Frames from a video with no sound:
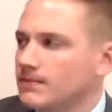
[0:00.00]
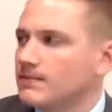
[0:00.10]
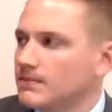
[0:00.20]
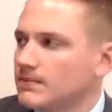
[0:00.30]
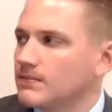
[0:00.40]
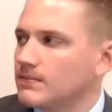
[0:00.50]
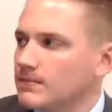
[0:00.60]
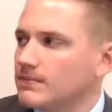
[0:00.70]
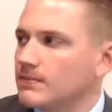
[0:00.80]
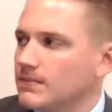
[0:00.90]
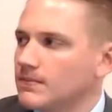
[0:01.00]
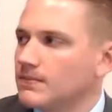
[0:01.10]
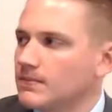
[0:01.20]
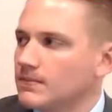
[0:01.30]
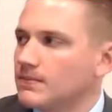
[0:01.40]

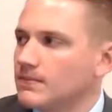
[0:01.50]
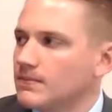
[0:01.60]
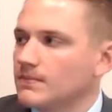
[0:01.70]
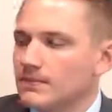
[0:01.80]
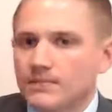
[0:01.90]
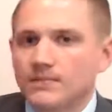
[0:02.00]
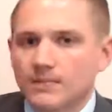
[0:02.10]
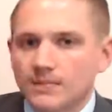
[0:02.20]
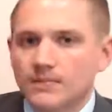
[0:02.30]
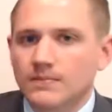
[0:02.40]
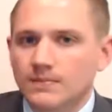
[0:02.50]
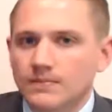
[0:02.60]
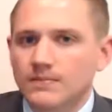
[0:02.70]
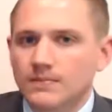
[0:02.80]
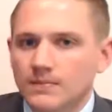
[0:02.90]

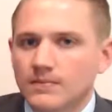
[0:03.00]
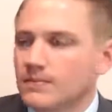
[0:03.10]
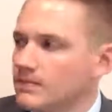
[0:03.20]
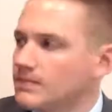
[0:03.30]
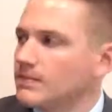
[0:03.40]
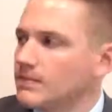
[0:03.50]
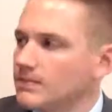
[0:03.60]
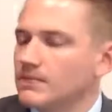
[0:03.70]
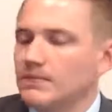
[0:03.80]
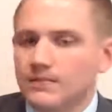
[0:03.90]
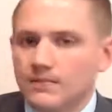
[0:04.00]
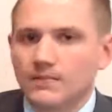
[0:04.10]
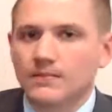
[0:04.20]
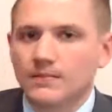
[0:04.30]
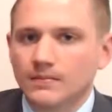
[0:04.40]

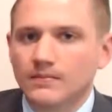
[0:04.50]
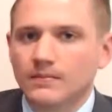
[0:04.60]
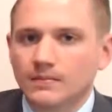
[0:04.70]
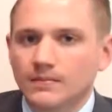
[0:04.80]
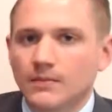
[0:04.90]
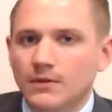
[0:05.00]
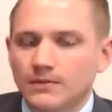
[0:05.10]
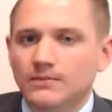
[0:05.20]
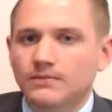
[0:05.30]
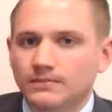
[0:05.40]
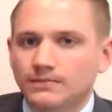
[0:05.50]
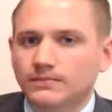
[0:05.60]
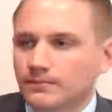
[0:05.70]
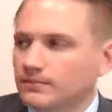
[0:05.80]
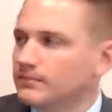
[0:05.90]

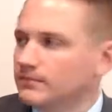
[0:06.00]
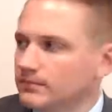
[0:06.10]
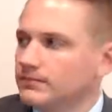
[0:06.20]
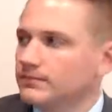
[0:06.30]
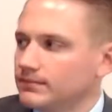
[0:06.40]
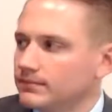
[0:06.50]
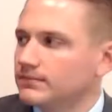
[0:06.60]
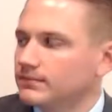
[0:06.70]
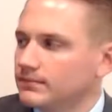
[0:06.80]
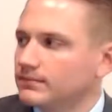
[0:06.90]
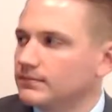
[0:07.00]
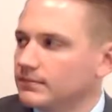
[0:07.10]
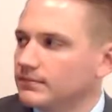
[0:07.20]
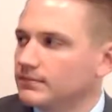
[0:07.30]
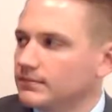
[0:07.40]

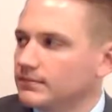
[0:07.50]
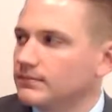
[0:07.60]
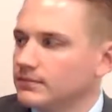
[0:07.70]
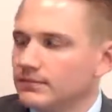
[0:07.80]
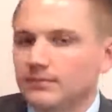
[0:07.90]
(not speaking)